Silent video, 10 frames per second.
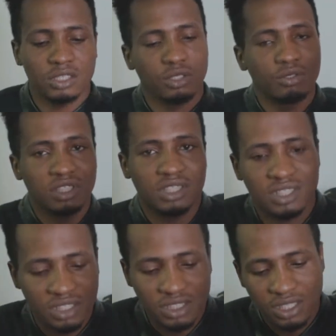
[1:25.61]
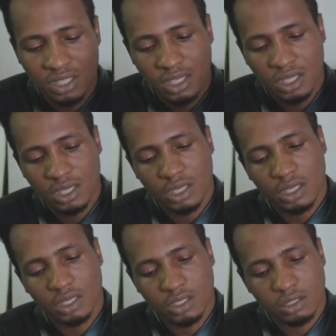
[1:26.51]
So this is it.
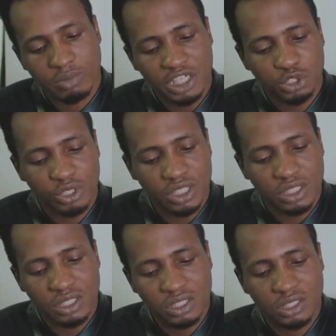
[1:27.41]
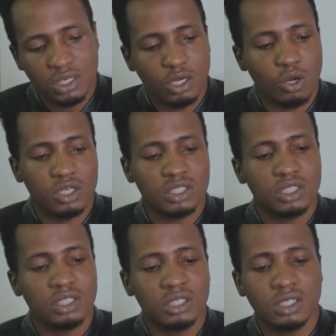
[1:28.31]
Battery in, locked.